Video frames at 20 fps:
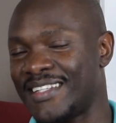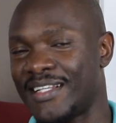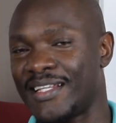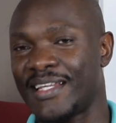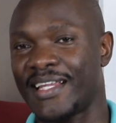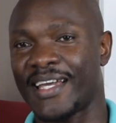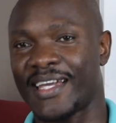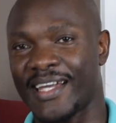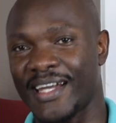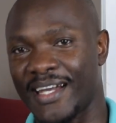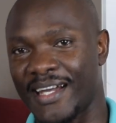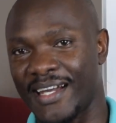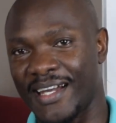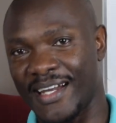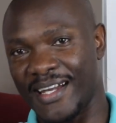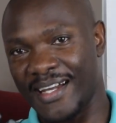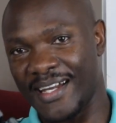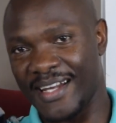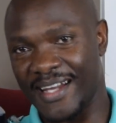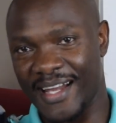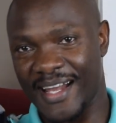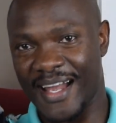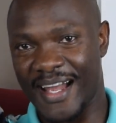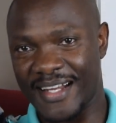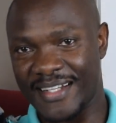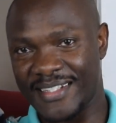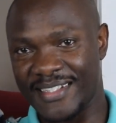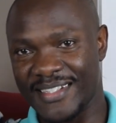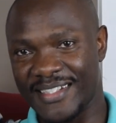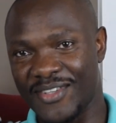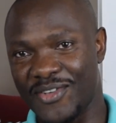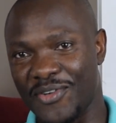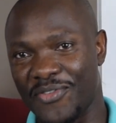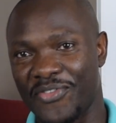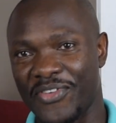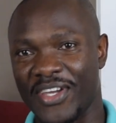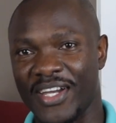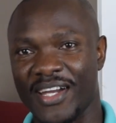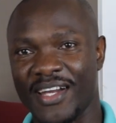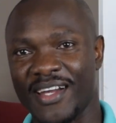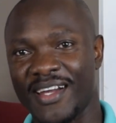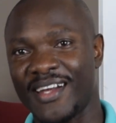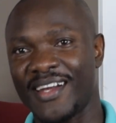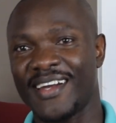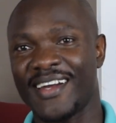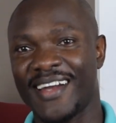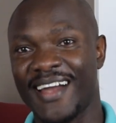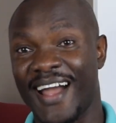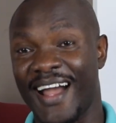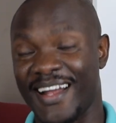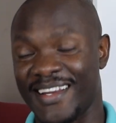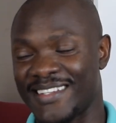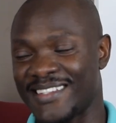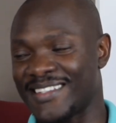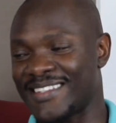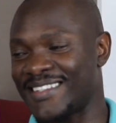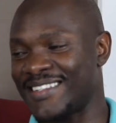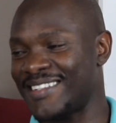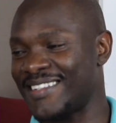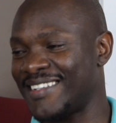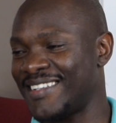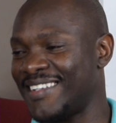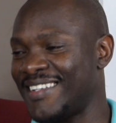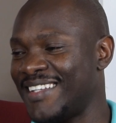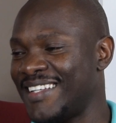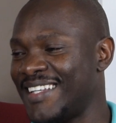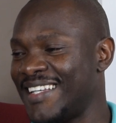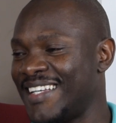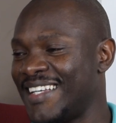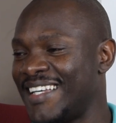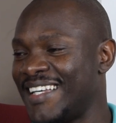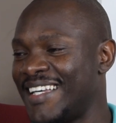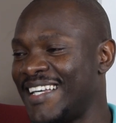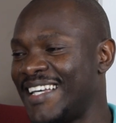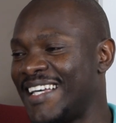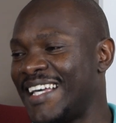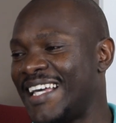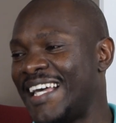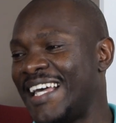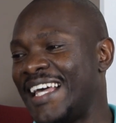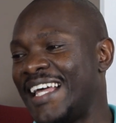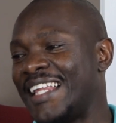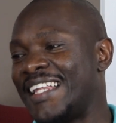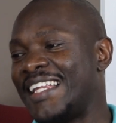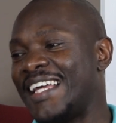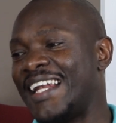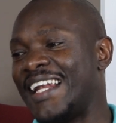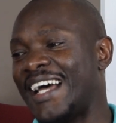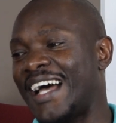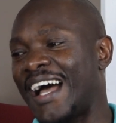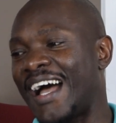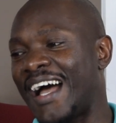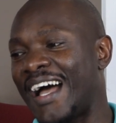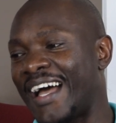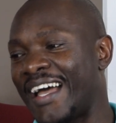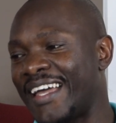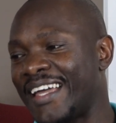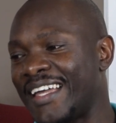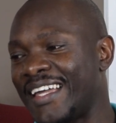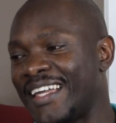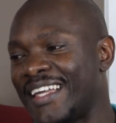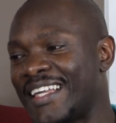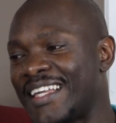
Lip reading: like a hat, kofia, hat. Then I,